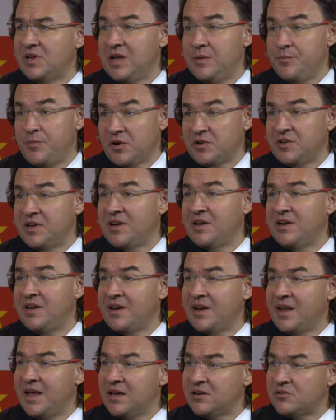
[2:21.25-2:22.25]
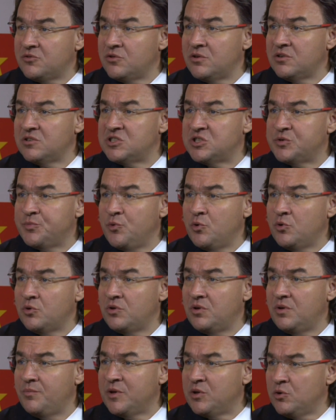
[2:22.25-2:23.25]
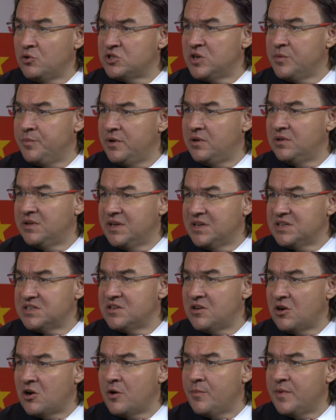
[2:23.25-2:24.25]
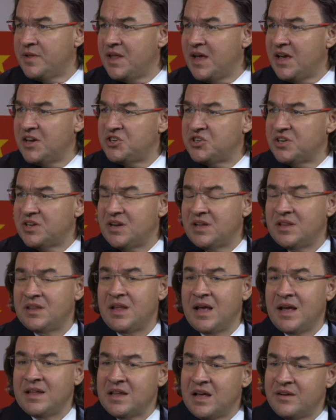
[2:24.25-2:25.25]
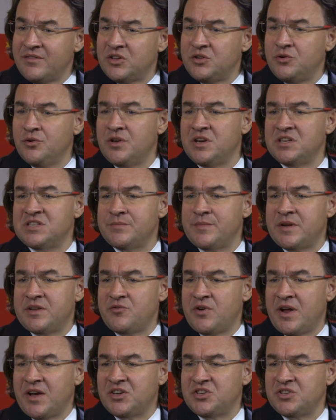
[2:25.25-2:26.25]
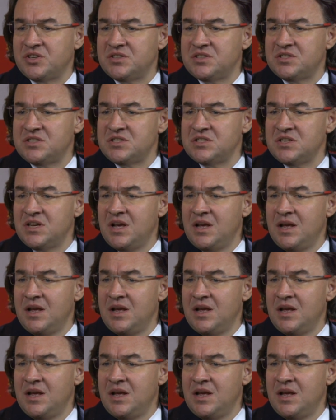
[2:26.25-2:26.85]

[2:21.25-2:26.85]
in particular air transport, but also buildings and accommodation and other tourism attractions.